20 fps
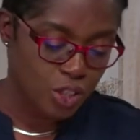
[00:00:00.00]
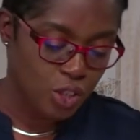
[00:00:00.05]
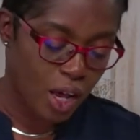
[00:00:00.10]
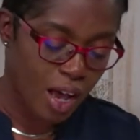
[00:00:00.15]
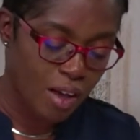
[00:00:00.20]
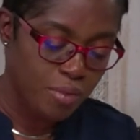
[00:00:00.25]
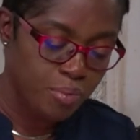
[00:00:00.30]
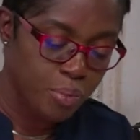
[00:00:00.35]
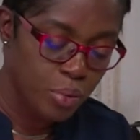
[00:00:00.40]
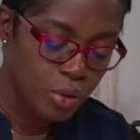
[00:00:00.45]
So
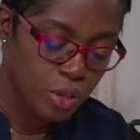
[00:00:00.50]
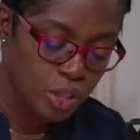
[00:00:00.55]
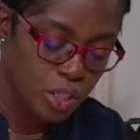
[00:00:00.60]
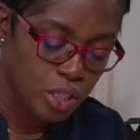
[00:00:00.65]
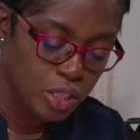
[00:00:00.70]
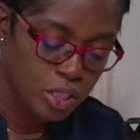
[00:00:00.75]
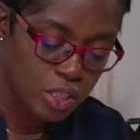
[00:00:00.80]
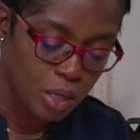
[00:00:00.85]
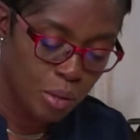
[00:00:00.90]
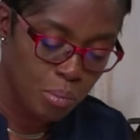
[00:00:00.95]
I put
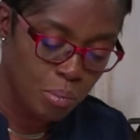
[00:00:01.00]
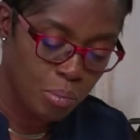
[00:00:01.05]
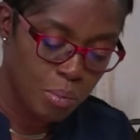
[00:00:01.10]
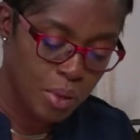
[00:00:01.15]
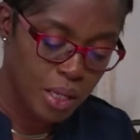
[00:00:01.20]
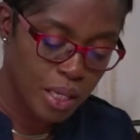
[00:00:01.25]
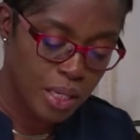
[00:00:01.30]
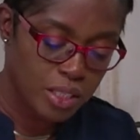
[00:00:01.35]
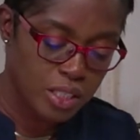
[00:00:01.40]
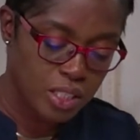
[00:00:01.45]
some
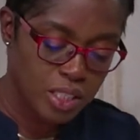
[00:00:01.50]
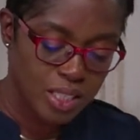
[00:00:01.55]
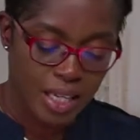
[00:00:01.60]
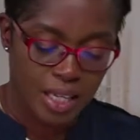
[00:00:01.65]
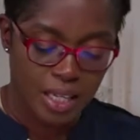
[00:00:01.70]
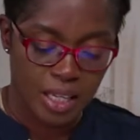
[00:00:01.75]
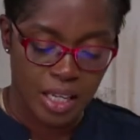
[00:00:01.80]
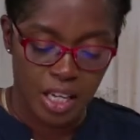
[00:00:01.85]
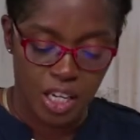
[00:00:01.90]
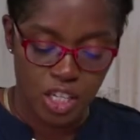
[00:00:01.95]
beads
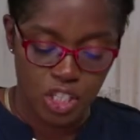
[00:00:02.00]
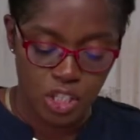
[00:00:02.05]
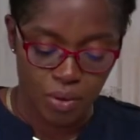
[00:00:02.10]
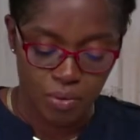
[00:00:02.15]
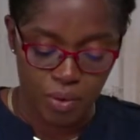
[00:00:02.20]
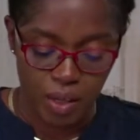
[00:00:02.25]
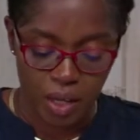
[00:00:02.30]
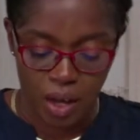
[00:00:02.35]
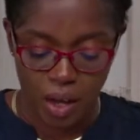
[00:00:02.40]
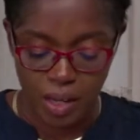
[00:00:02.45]
in each
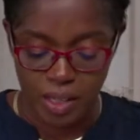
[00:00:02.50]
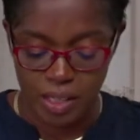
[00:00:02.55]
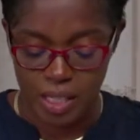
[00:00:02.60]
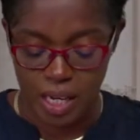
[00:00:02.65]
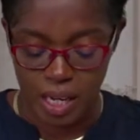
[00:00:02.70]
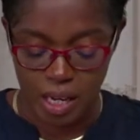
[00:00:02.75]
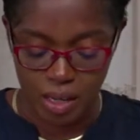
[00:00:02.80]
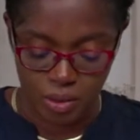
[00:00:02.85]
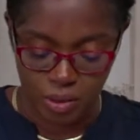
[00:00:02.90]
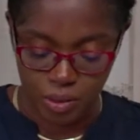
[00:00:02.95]
of the
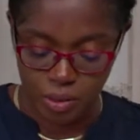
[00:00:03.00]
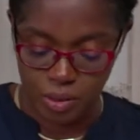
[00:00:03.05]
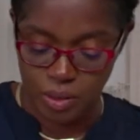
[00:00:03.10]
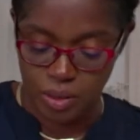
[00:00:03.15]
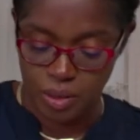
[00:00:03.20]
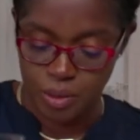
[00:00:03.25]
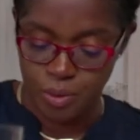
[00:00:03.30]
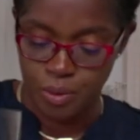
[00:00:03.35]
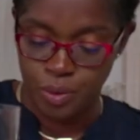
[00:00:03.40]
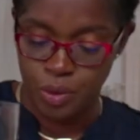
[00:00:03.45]

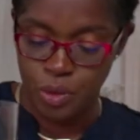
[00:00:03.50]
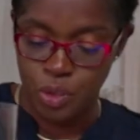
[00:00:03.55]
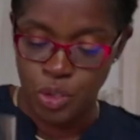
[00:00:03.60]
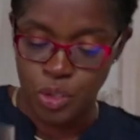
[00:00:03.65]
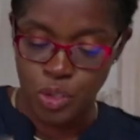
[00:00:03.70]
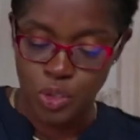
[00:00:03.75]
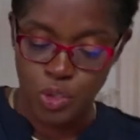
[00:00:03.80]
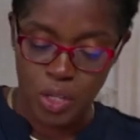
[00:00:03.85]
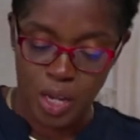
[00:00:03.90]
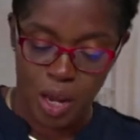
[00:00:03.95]
containers
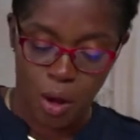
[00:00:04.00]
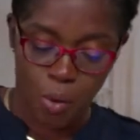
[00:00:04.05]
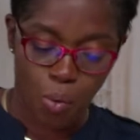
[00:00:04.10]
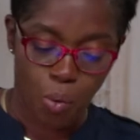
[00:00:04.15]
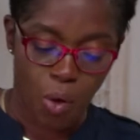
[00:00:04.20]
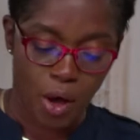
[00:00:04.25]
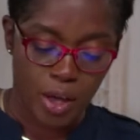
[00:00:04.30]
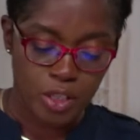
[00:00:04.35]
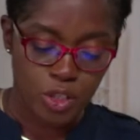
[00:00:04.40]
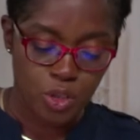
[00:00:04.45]
so that
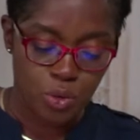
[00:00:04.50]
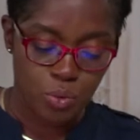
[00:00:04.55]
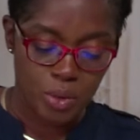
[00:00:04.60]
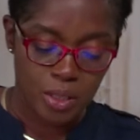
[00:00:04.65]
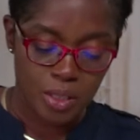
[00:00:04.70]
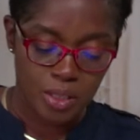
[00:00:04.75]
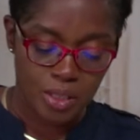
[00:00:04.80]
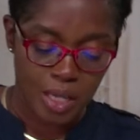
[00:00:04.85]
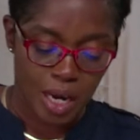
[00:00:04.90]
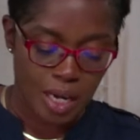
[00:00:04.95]
once
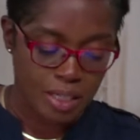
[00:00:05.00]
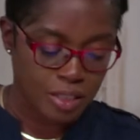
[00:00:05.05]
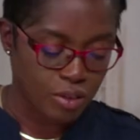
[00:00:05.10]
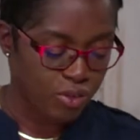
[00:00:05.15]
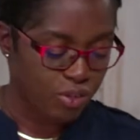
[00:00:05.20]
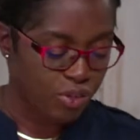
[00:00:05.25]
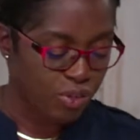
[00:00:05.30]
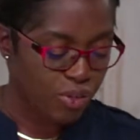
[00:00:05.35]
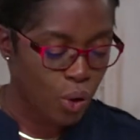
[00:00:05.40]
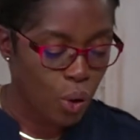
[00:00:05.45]
we start to
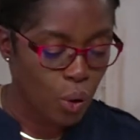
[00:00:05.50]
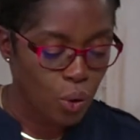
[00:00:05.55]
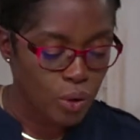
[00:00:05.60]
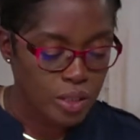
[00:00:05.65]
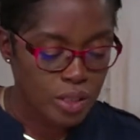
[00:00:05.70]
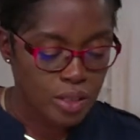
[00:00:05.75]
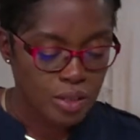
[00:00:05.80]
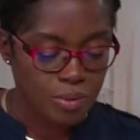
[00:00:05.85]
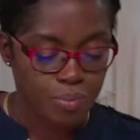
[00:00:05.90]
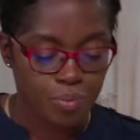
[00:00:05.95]

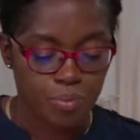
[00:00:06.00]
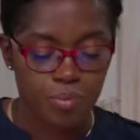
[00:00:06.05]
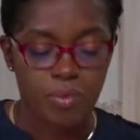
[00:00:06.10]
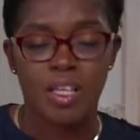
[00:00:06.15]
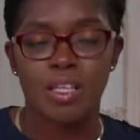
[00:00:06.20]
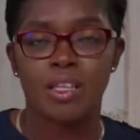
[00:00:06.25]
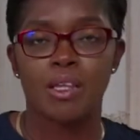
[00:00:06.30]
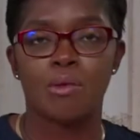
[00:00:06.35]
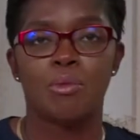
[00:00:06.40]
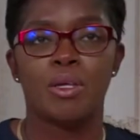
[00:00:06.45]
float
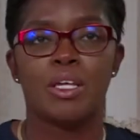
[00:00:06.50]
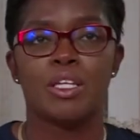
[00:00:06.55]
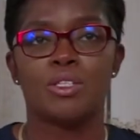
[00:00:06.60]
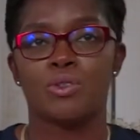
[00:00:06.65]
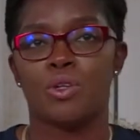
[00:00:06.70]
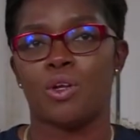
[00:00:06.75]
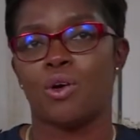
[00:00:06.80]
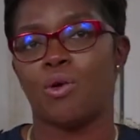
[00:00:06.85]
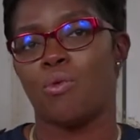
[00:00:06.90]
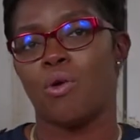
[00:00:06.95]
the beads
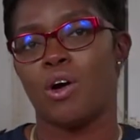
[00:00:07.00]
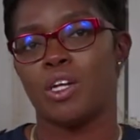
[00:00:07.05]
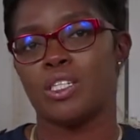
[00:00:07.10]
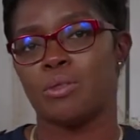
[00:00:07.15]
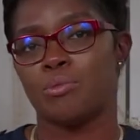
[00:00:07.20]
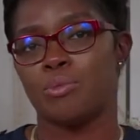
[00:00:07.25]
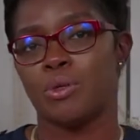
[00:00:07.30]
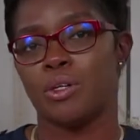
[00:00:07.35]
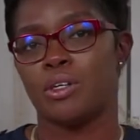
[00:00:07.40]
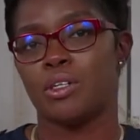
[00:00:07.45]
with our
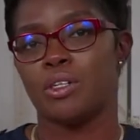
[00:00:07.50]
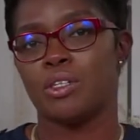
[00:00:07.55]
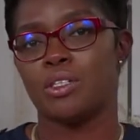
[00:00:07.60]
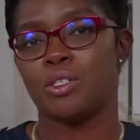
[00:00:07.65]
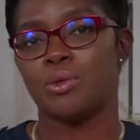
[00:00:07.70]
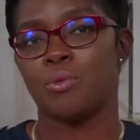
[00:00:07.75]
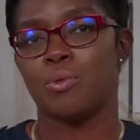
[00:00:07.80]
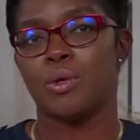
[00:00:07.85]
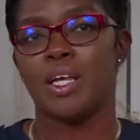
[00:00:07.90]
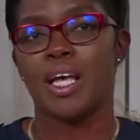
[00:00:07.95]
water
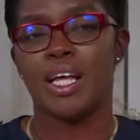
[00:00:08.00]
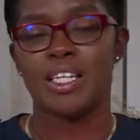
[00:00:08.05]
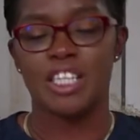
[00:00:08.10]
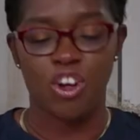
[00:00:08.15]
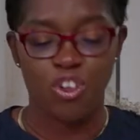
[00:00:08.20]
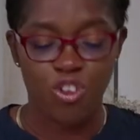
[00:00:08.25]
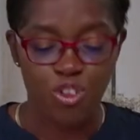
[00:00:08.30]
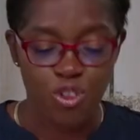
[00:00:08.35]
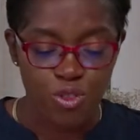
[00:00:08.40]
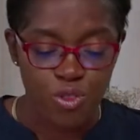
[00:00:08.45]
pearls, we get
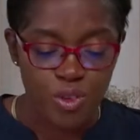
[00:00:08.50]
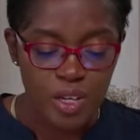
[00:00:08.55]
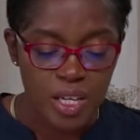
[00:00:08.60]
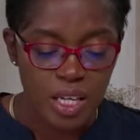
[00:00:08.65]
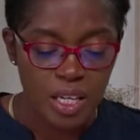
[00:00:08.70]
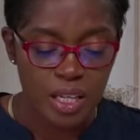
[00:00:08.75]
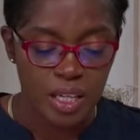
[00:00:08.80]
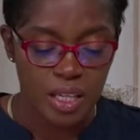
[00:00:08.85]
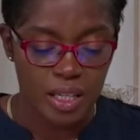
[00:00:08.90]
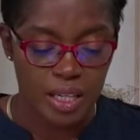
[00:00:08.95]
a
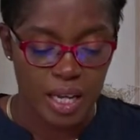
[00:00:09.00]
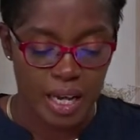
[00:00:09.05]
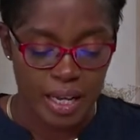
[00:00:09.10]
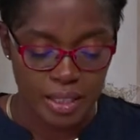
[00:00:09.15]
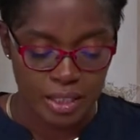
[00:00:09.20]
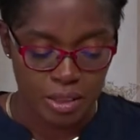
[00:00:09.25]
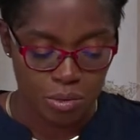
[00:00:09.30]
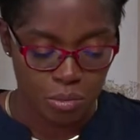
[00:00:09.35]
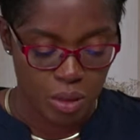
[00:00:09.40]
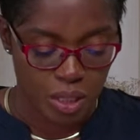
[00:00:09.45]
really
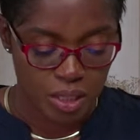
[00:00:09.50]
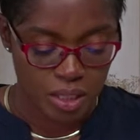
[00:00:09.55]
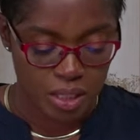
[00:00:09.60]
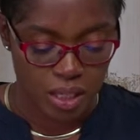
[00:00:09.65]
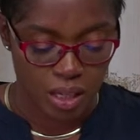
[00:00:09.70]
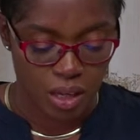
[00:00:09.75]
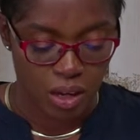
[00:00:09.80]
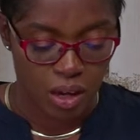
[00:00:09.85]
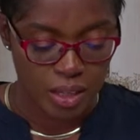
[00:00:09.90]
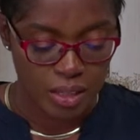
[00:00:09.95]
nice mix in
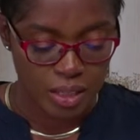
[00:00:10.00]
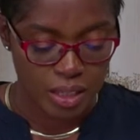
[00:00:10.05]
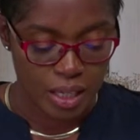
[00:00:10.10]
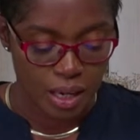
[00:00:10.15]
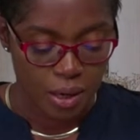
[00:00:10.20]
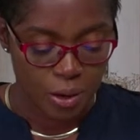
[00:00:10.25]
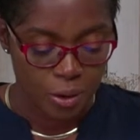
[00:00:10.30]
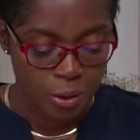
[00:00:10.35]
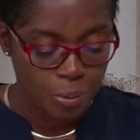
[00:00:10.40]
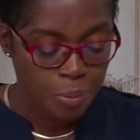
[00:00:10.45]
the
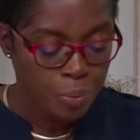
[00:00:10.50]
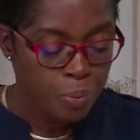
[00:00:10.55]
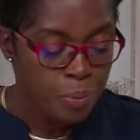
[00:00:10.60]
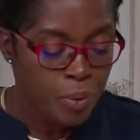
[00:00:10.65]
container.